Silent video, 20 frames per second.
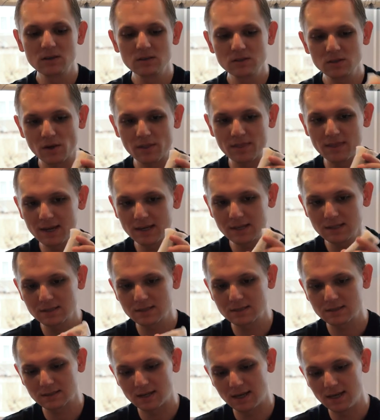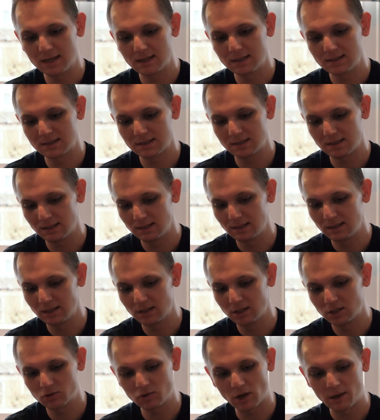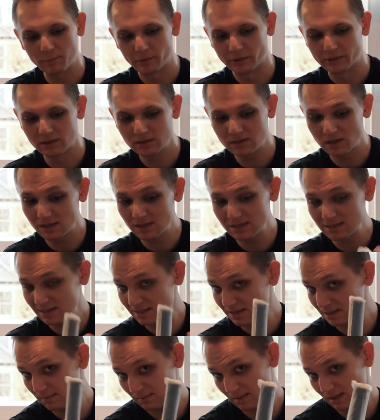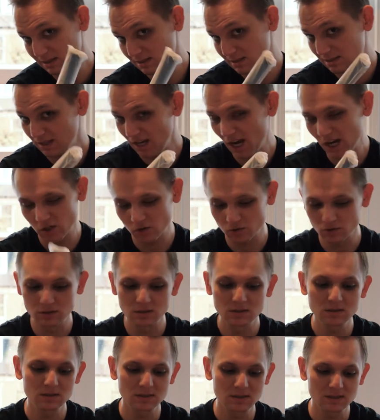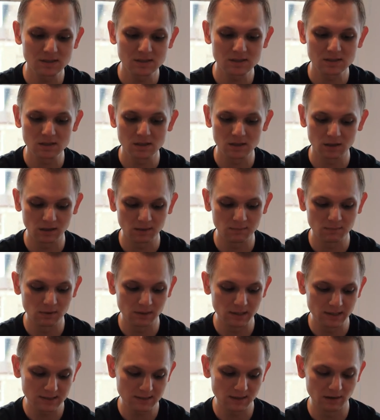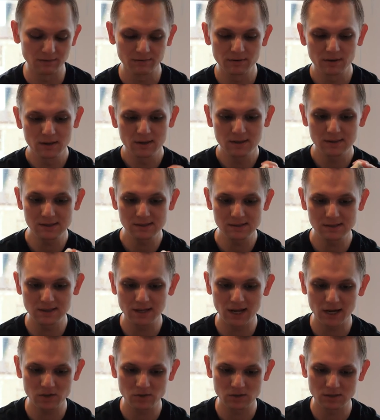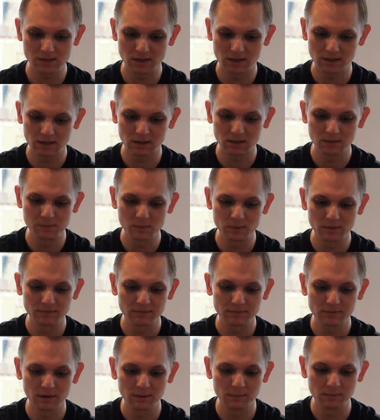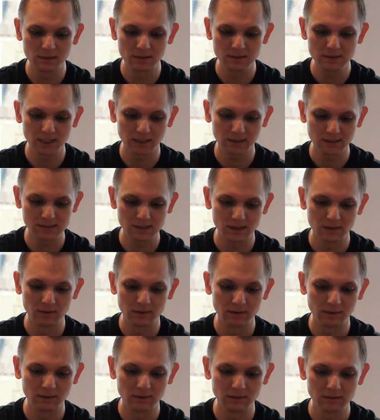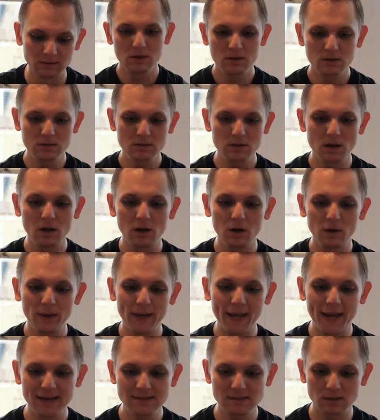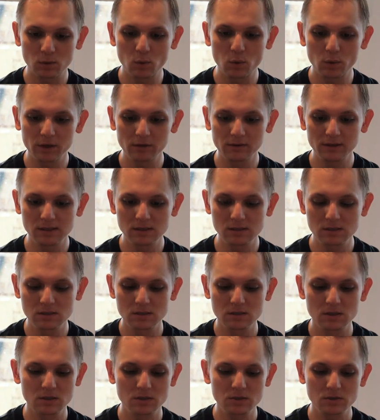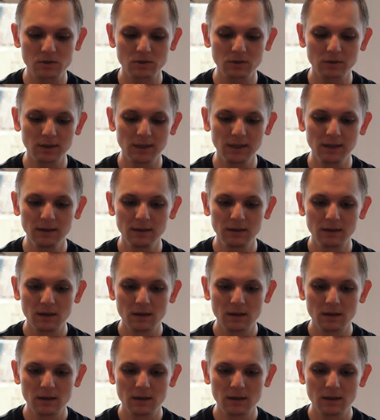So this is the tripod. So this is the extras. This isn't the gimbal itself. This is the extras that it comes with. I'm gonna take this out. And so it has a 1/4 inch screw here.